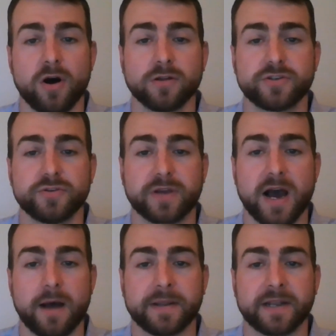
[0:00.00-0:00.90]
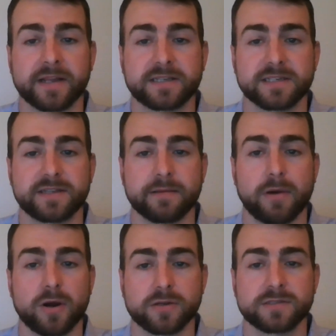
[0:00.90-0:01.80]
all too common in existing
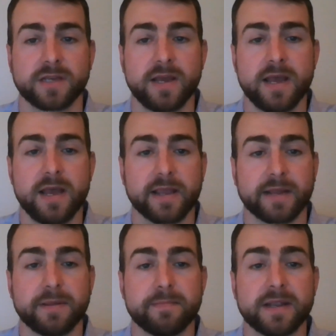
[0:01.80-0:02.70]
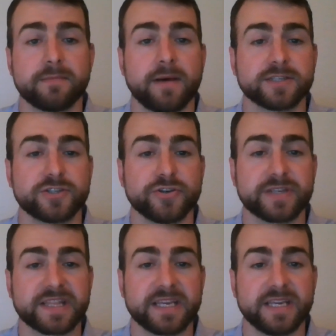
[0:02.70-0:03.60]
barns can be minimized
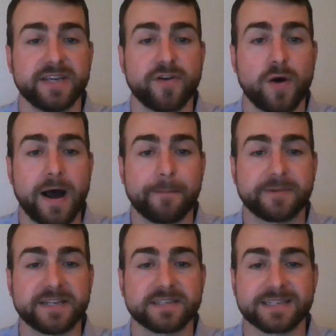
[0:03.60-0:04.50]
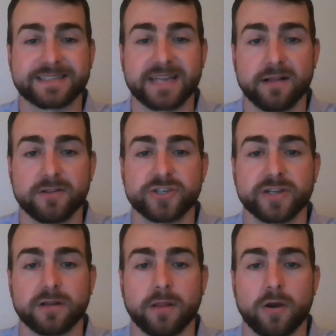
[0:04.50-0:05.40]
using the EVO Opti's intelligent
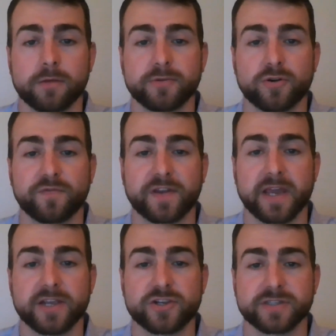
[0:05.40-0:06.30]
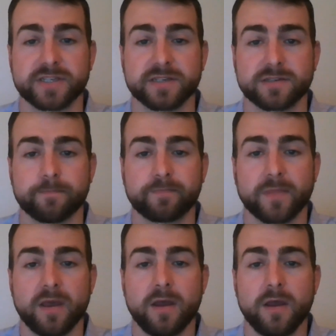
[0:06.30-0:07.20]
alarm notification system,
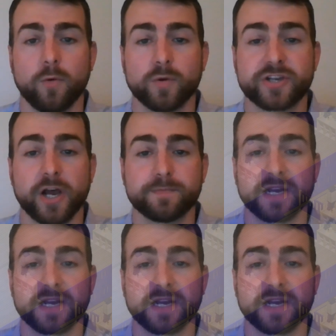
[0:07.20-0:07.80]
which helps